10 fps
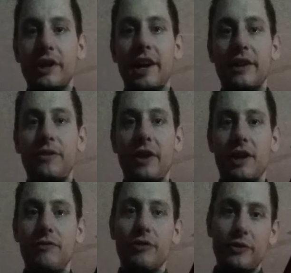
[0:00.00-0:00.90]
kind of
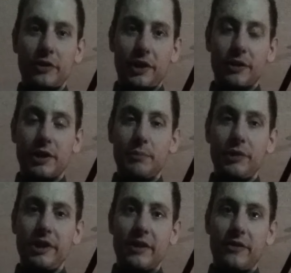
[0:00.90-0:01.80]
setup for security and
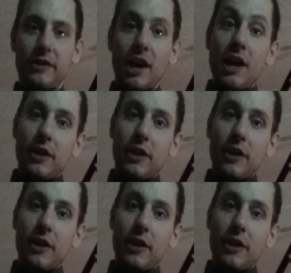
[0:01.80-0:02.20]
police.